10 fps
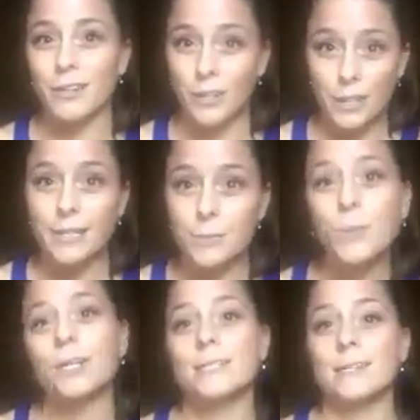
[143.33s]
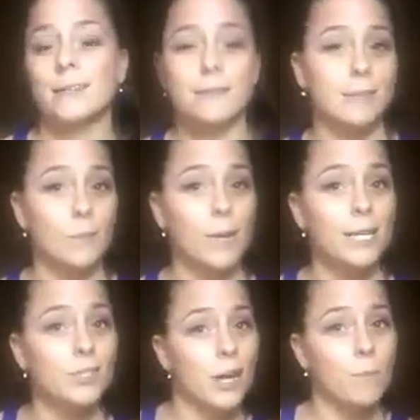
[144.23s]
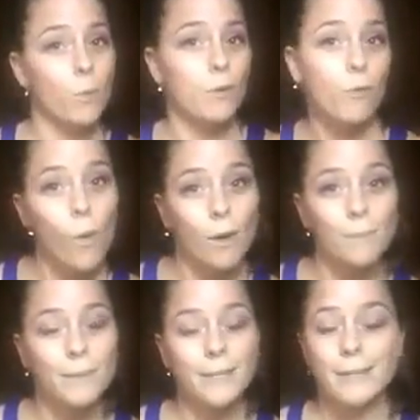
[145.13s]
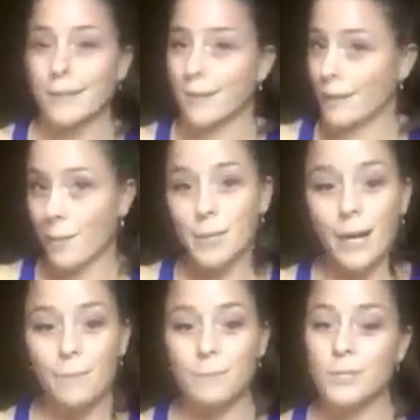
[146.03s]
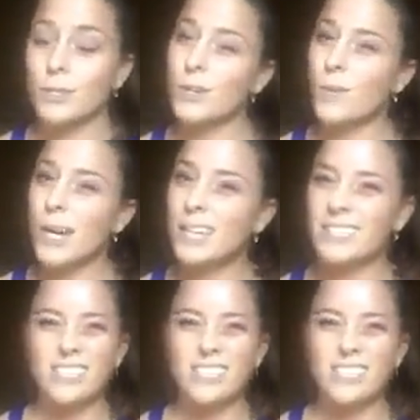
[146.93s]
You're going to experience it in some way, shape, or form coming up. So you know what?